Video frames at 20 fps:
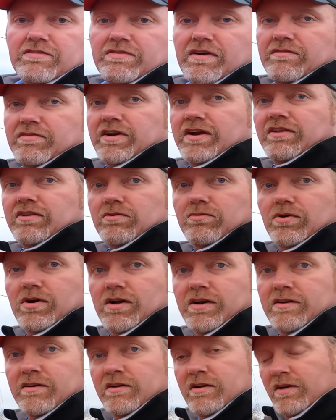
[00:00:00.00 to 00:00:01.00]
off every other
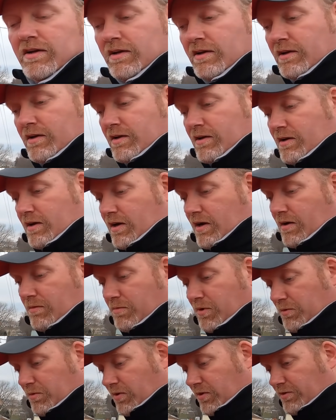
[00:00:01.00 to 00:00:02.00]
one.
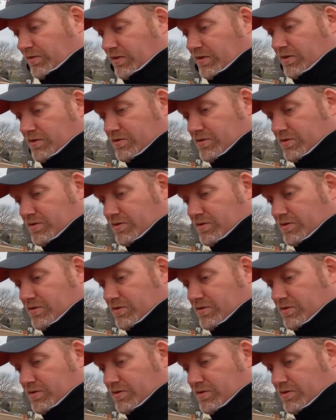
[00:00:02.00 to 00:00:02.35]
But those are